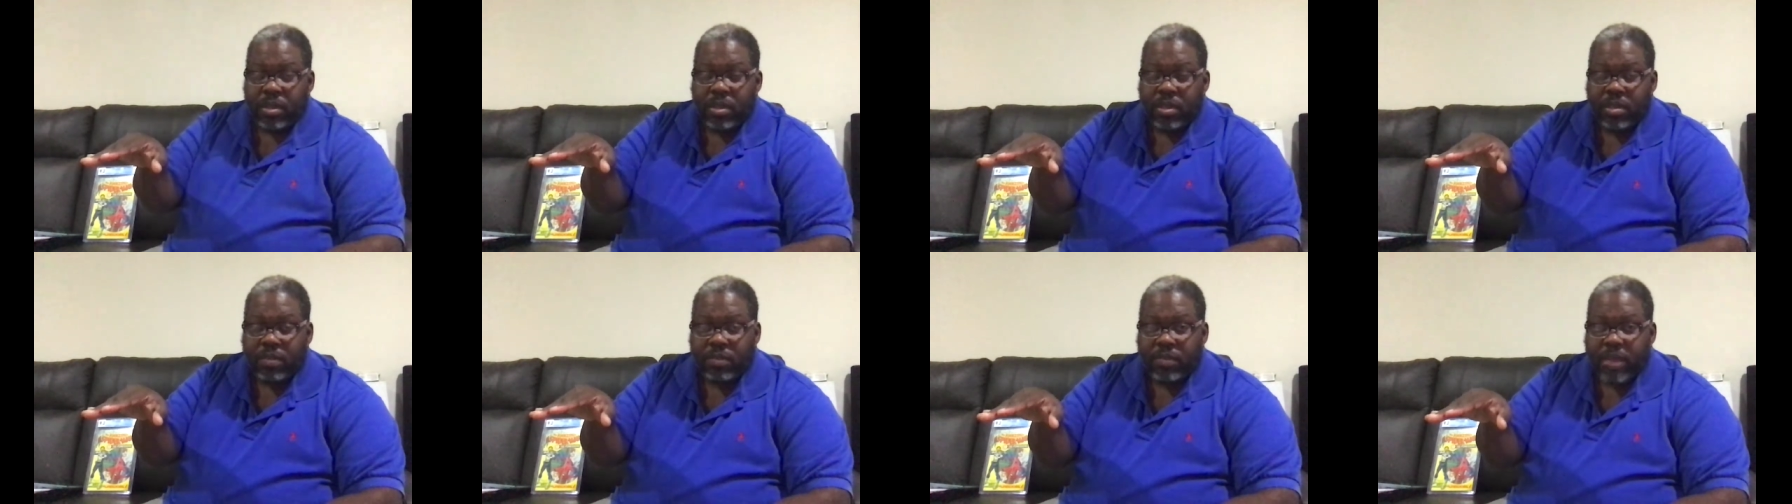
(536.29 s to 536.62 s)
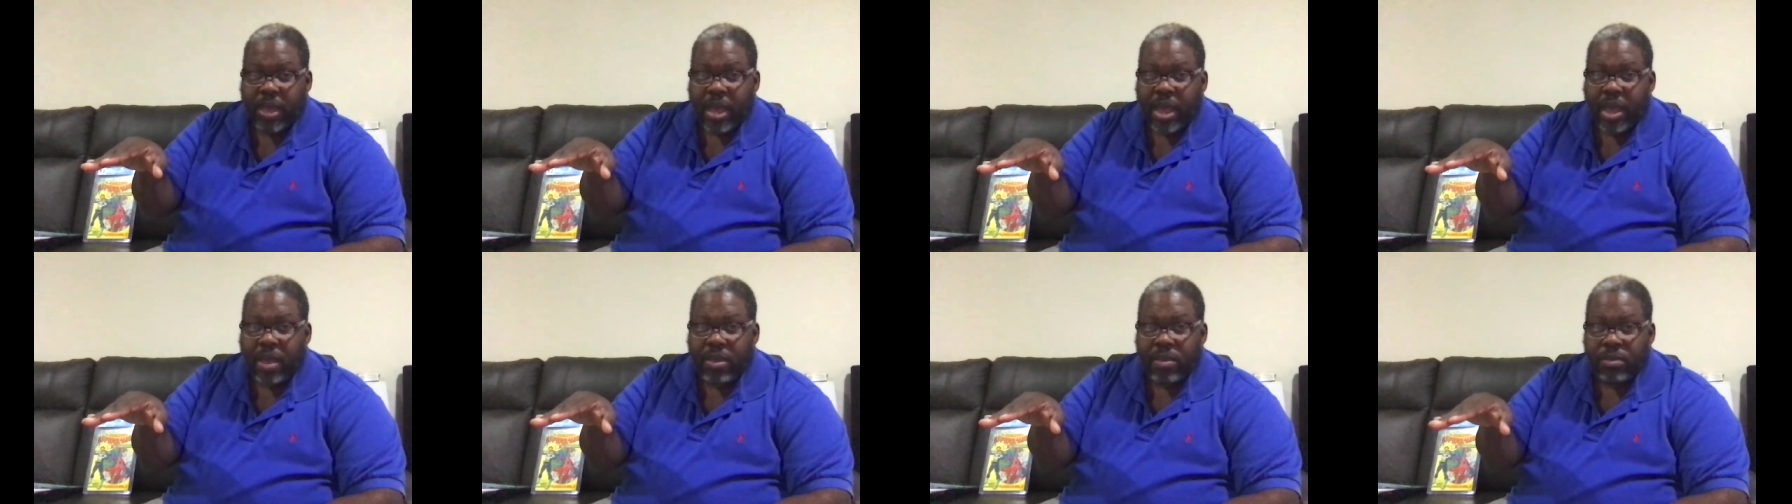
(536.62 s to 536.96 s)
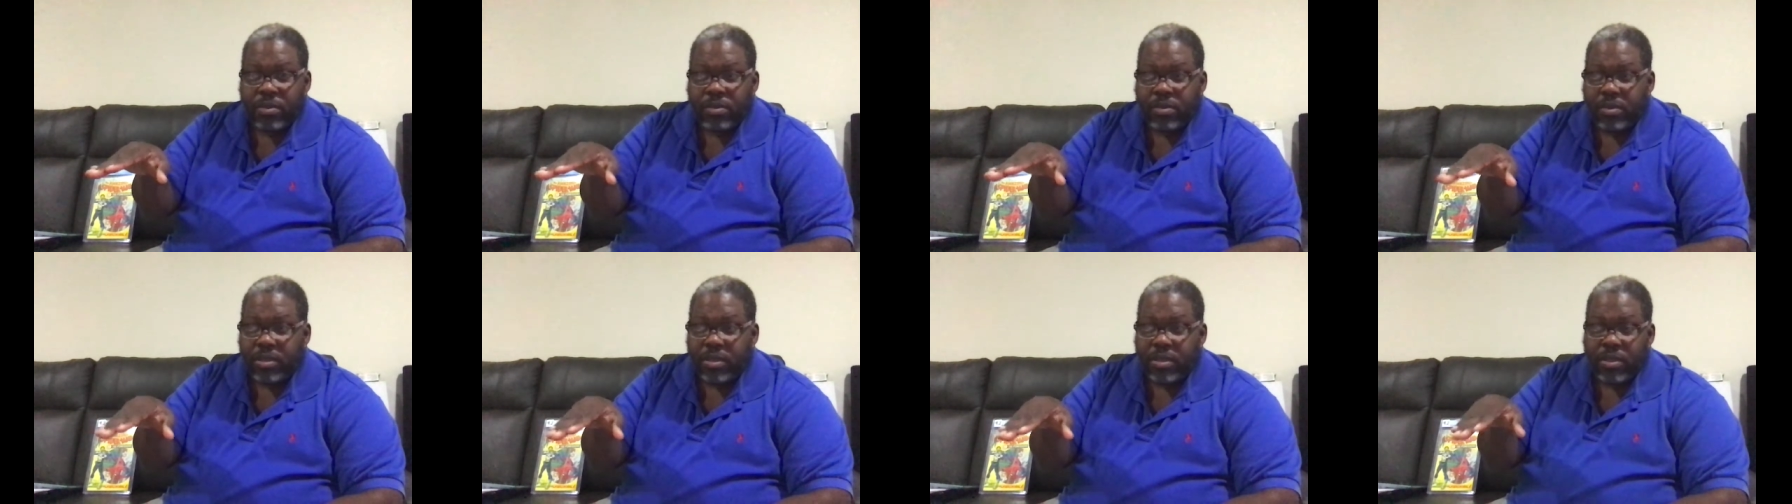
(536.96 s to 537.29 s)
the
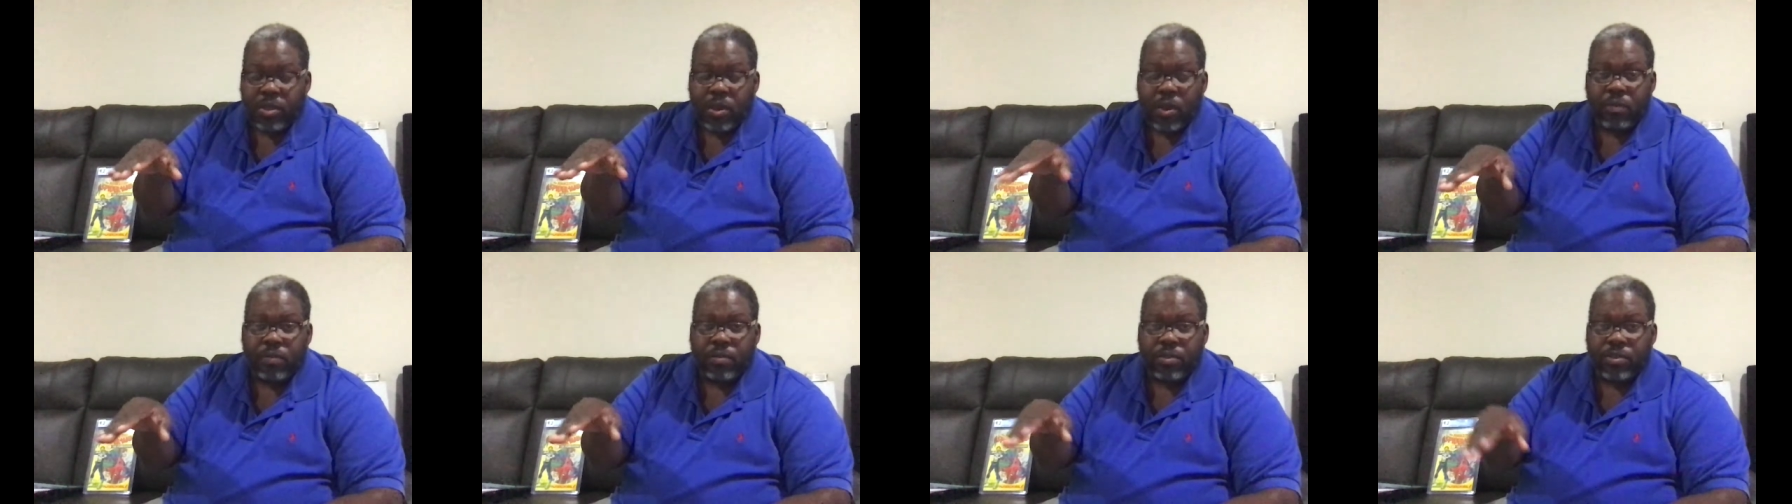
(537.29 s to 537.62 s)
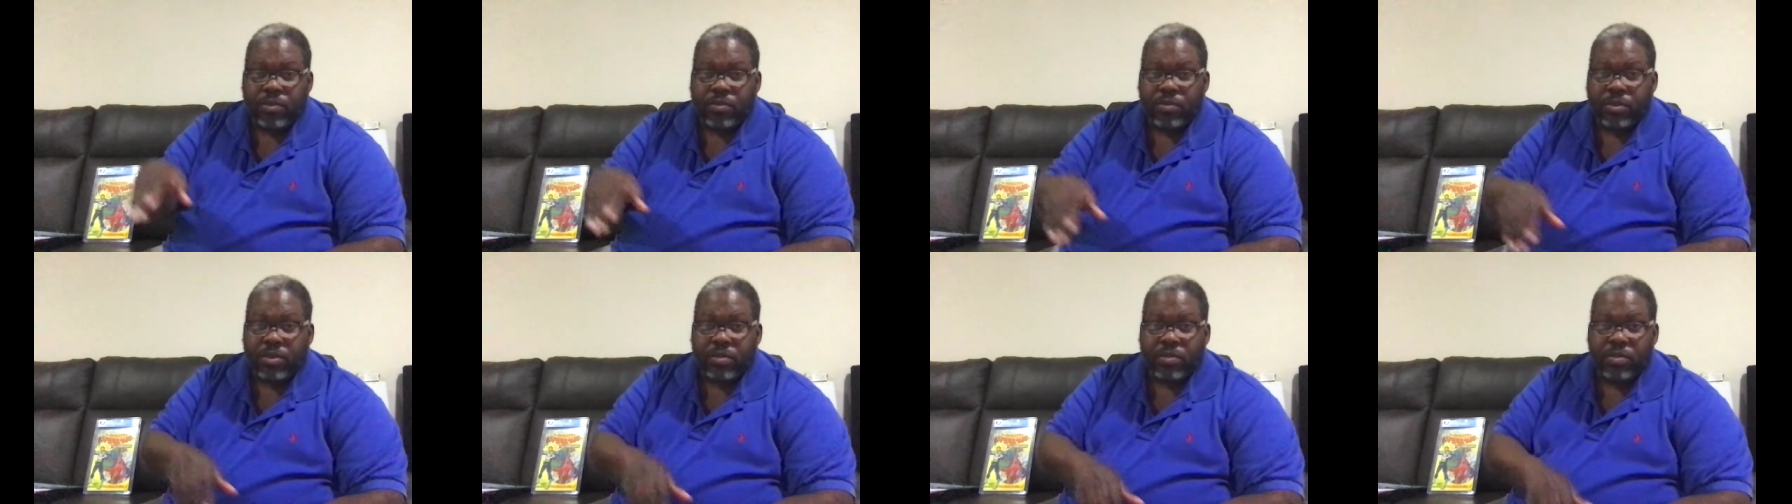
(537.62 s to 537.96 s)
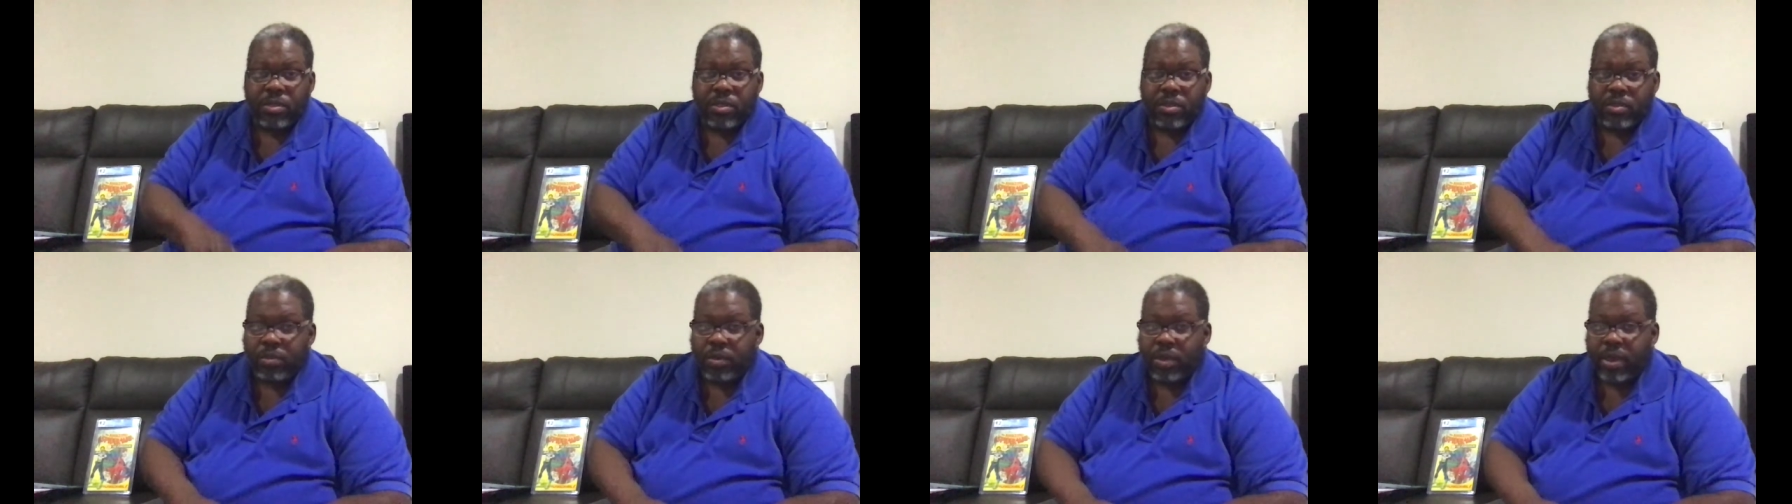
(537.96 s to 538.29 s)
value in the Overstreet with
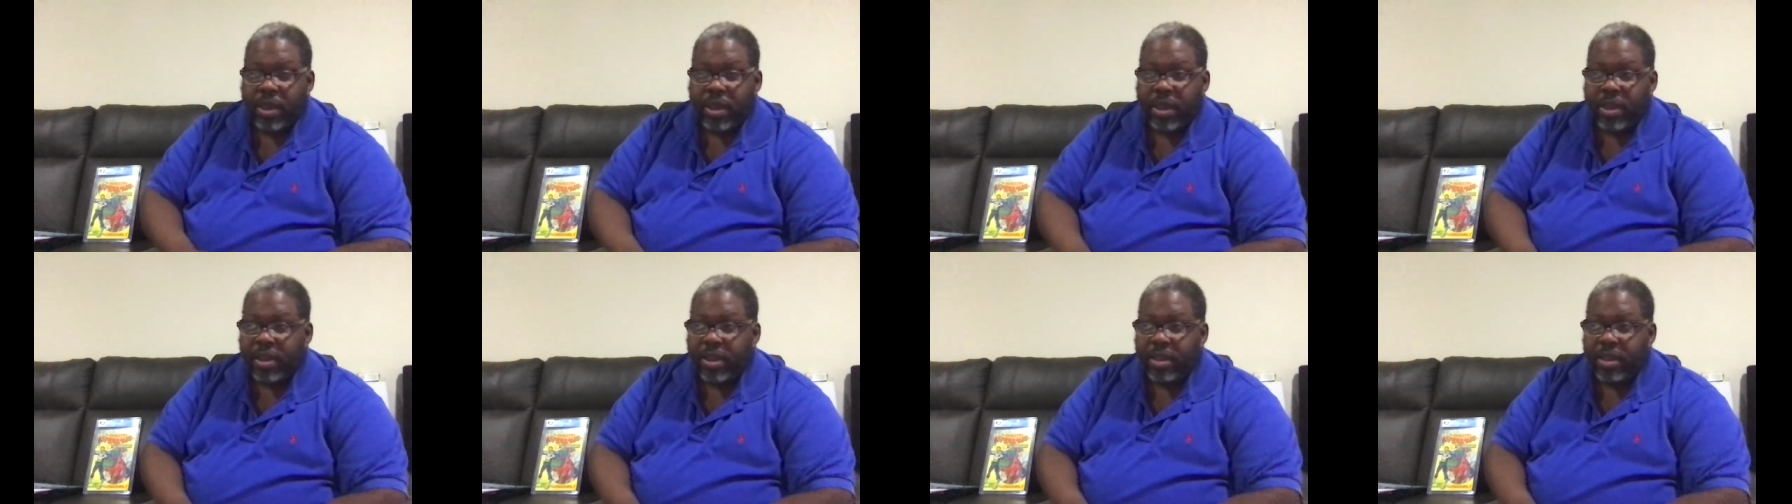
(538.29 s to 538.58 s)
the grade,